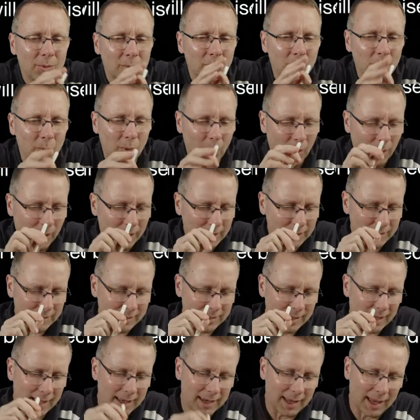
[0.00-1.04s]
Why is
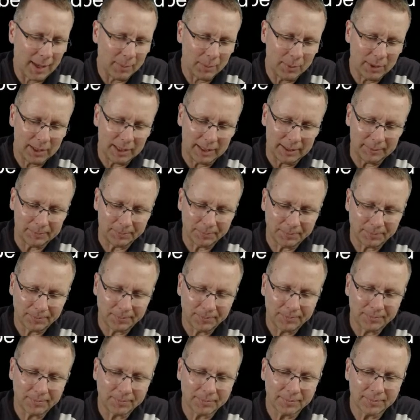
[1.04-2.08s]
that happening?
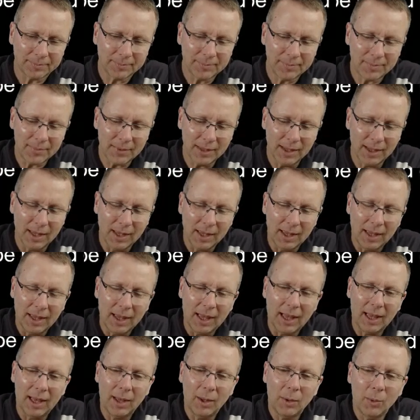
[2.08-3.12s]

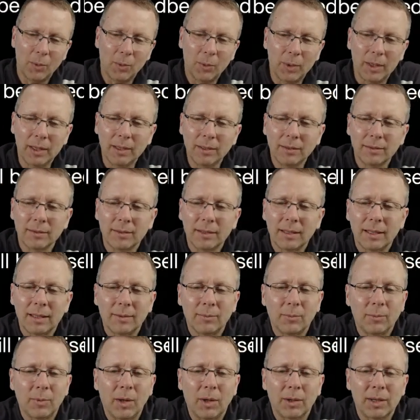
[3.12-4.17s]
Well,
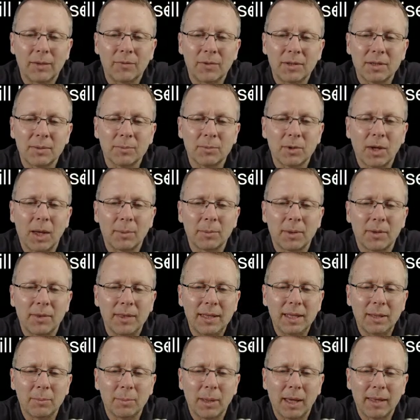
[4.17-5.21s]
I'll give you some time to
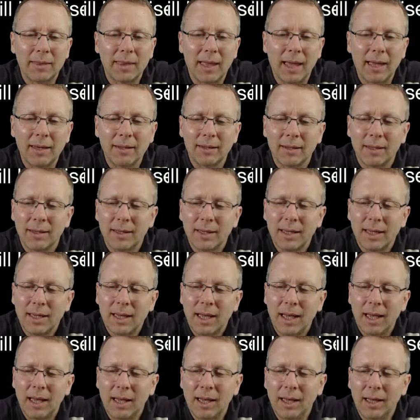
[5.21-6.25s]
think about that
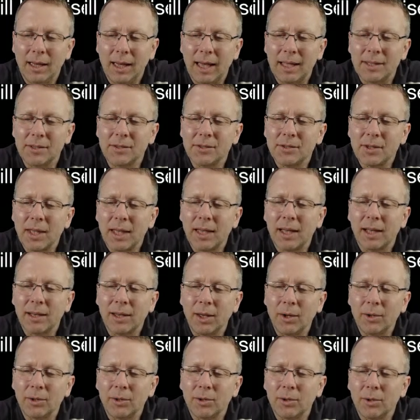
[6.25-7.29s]
and say
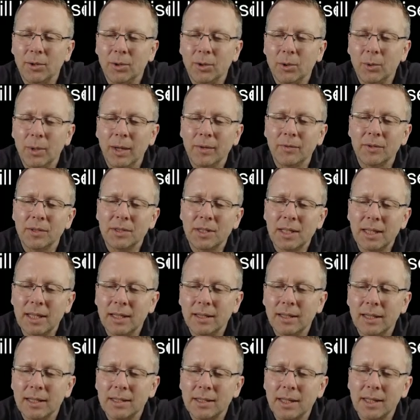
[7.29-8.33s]
hello to whoever's here.
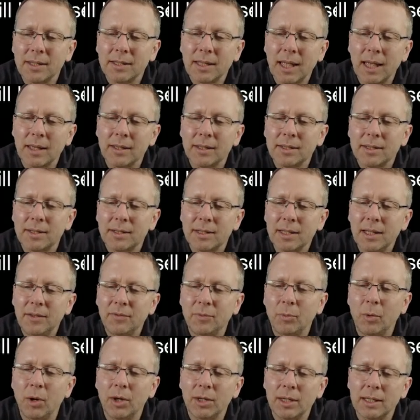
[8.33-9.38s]
It says Steve
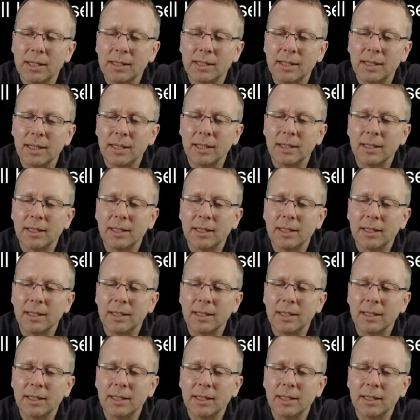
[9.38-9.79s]
Watt is here.